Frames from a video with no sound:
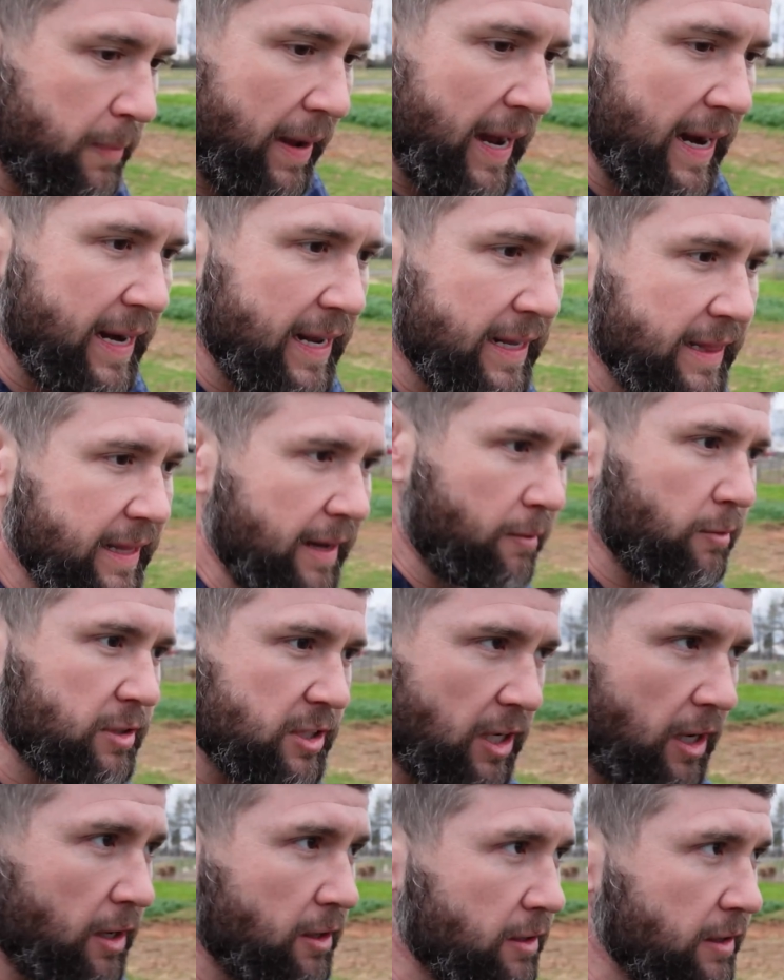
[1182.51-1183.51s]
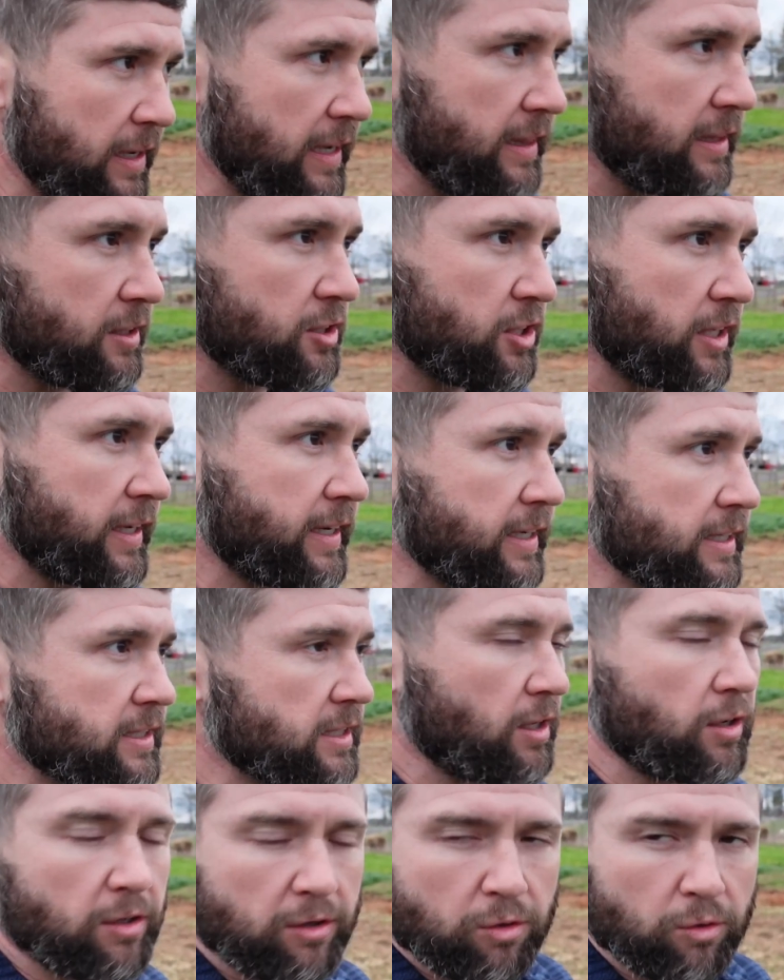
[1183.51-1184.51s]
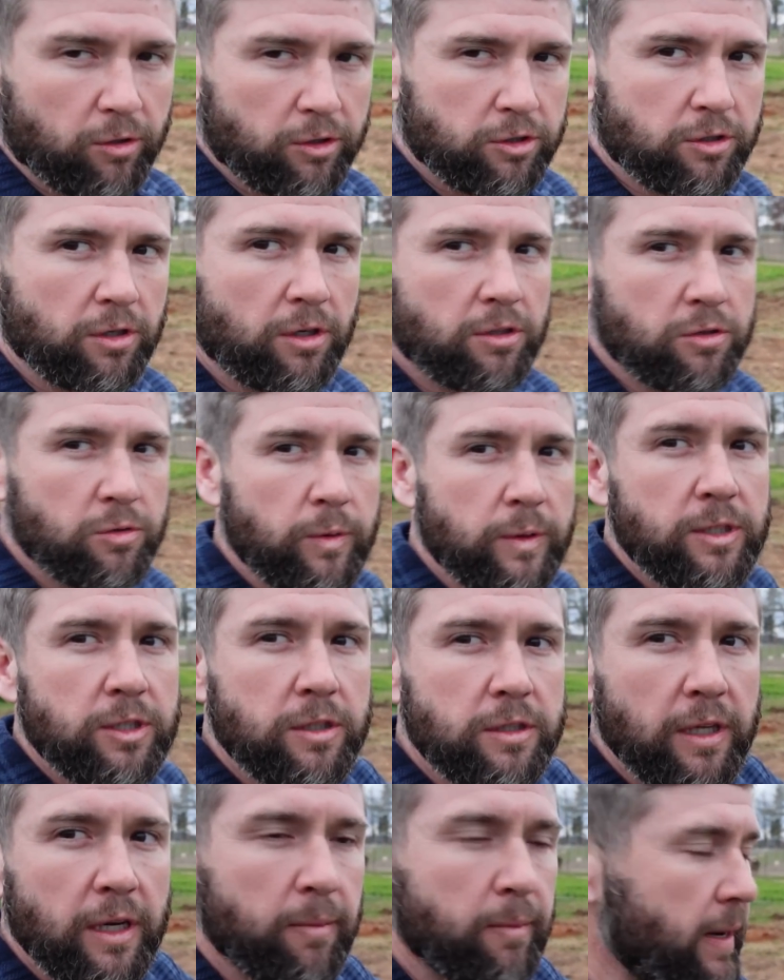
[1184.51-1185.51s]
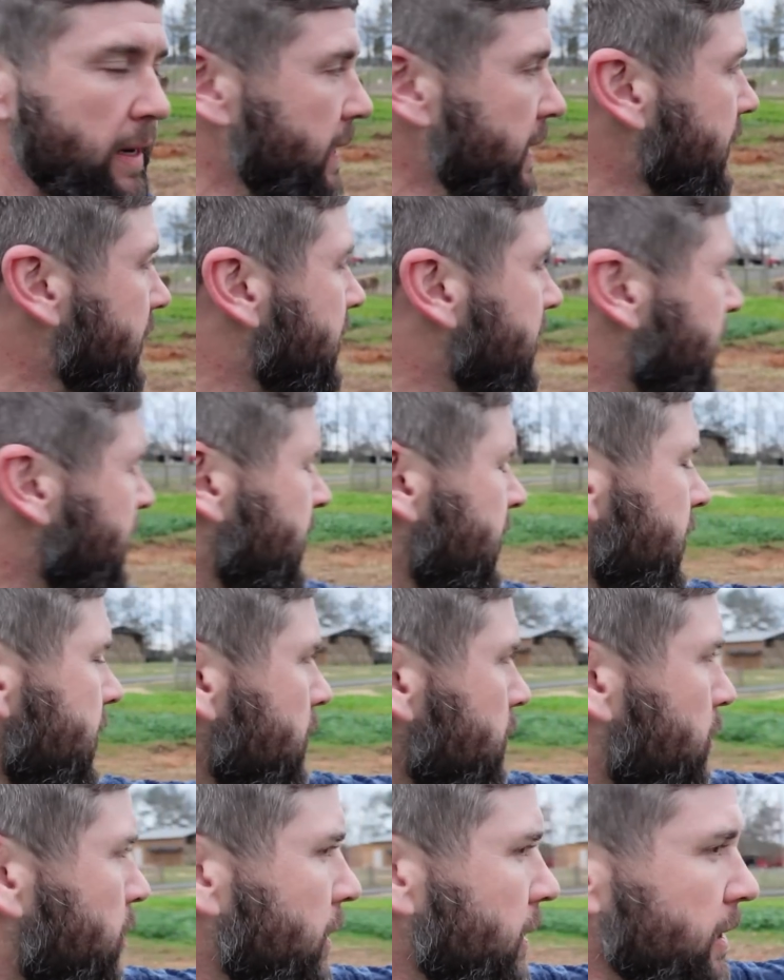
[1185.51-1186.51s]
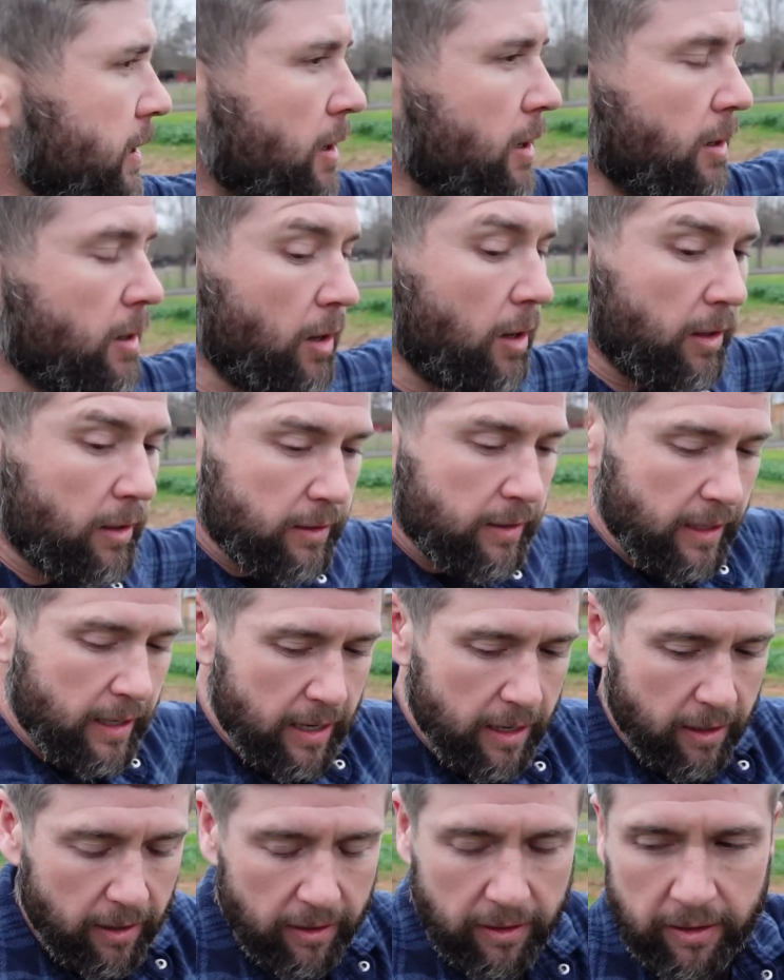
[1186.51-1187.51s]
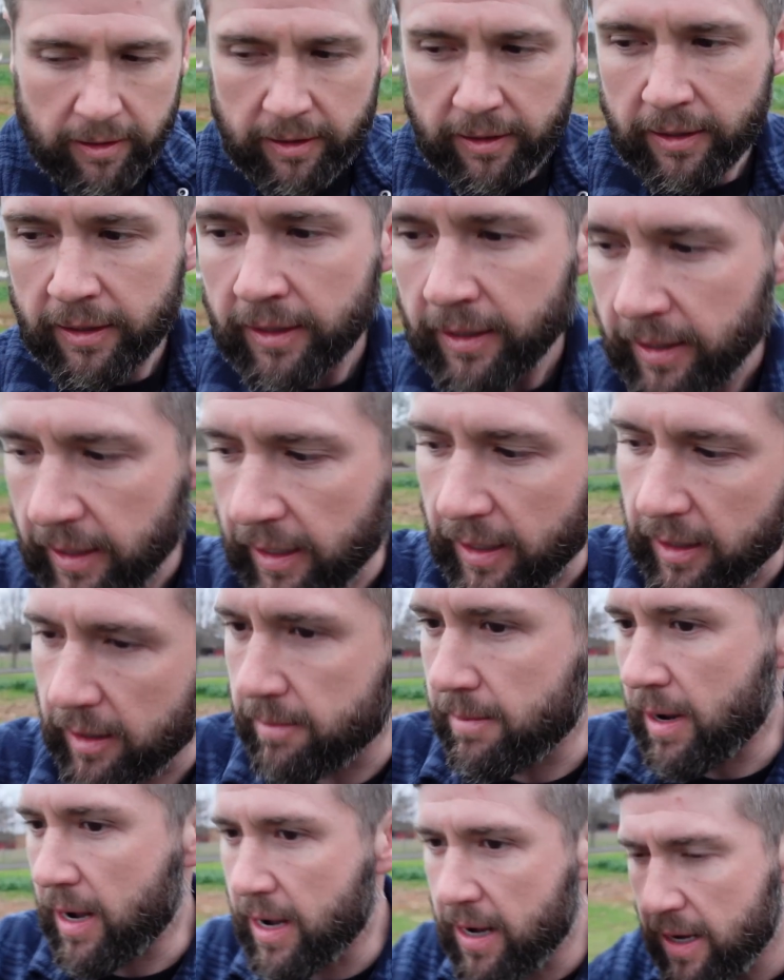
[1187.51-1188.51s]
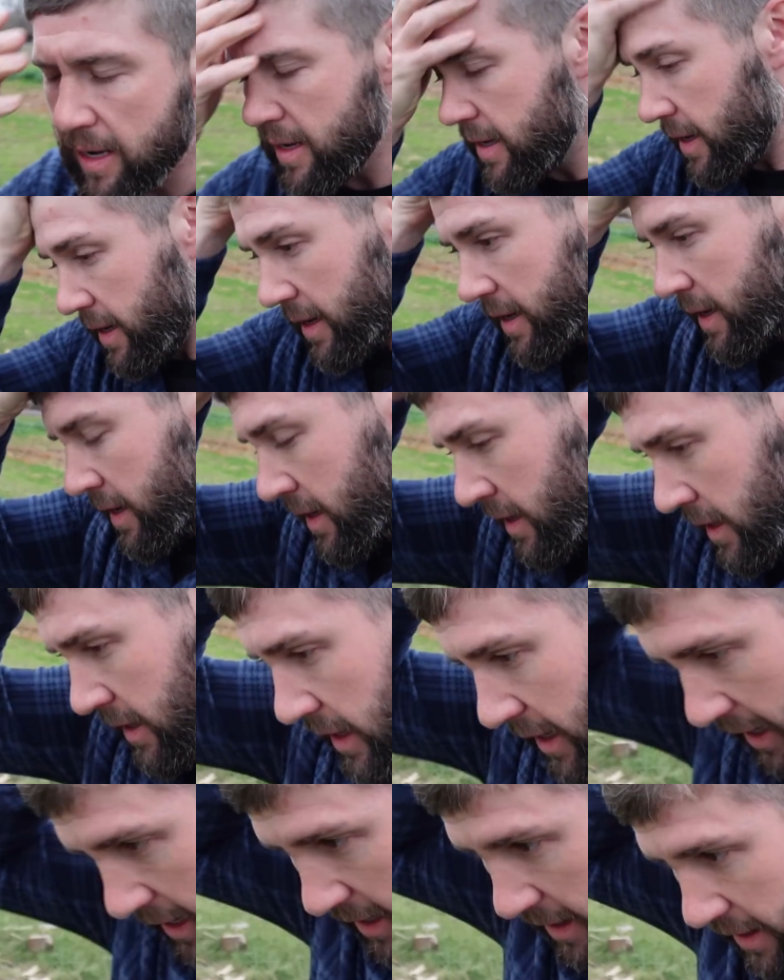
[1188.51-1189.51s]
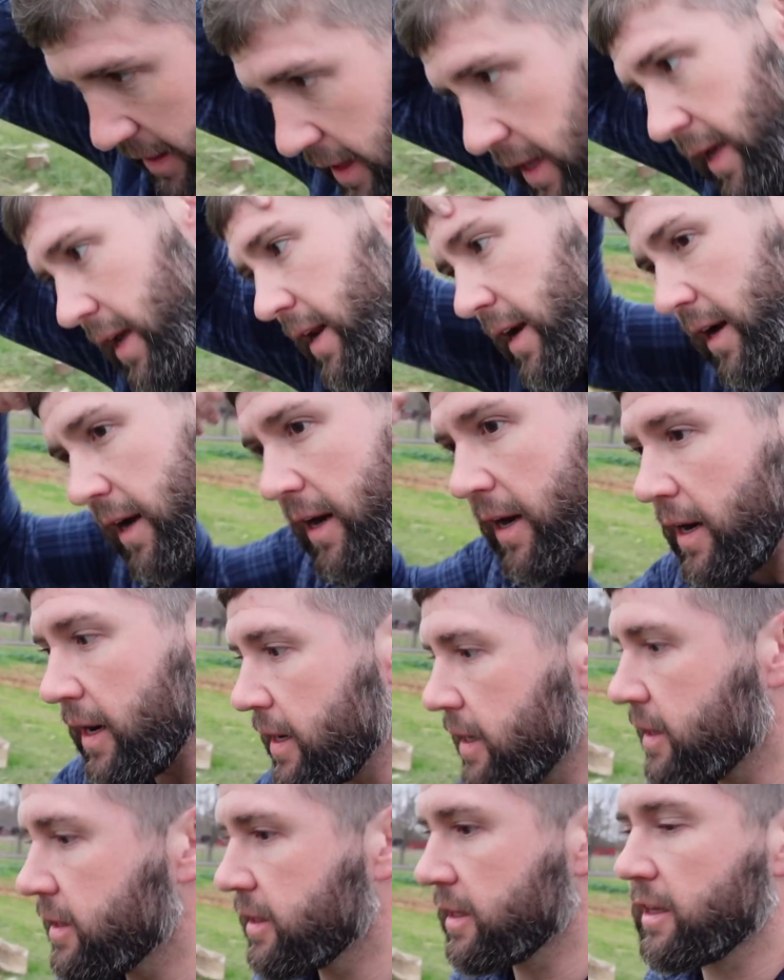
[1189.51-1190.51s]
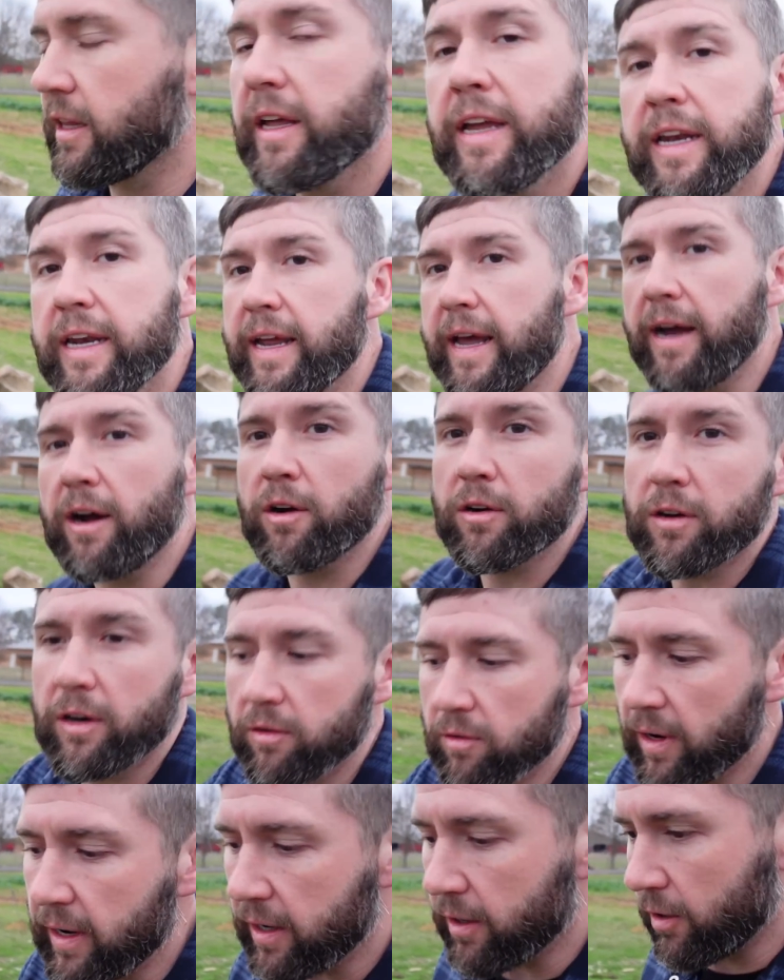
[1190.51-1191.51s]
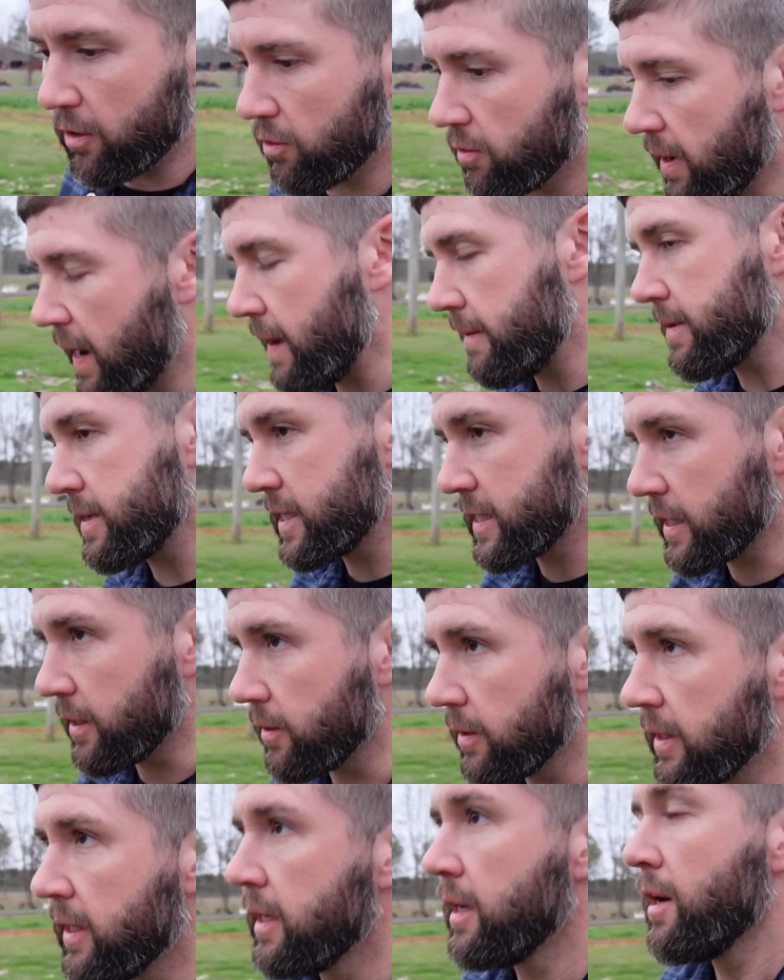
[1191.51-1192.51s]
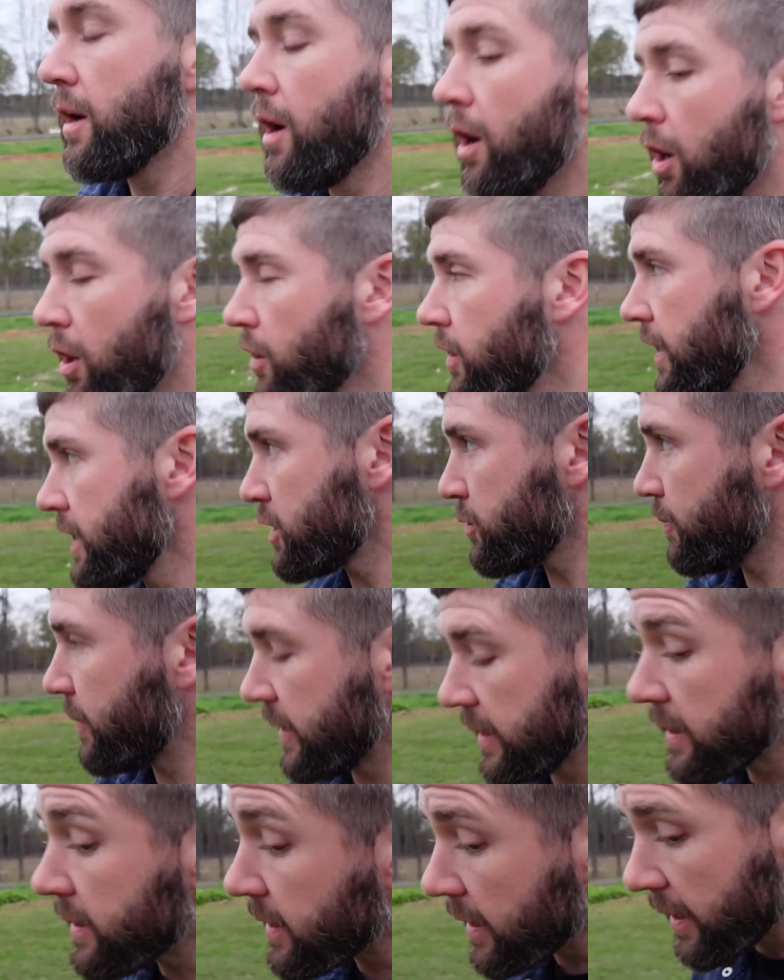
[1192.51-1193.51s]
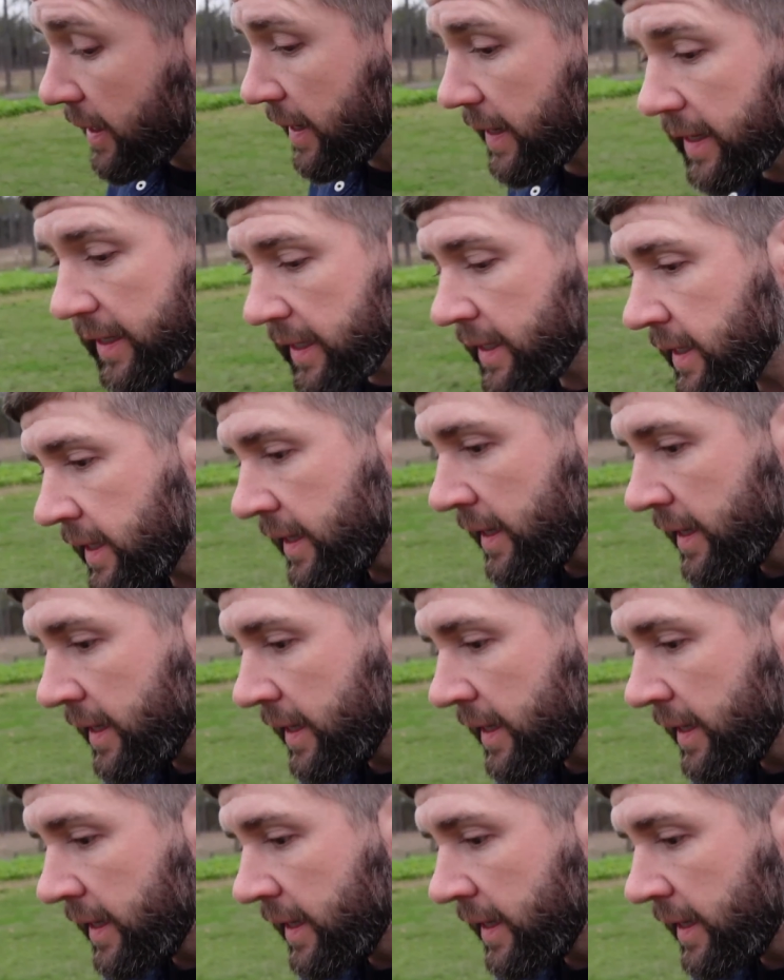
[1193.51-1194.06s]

bedding that was underneath the chickens, all the corners crossed. We took their bedding and put in our garden here, and then cleaned out right under the rabbits. So all that's been done.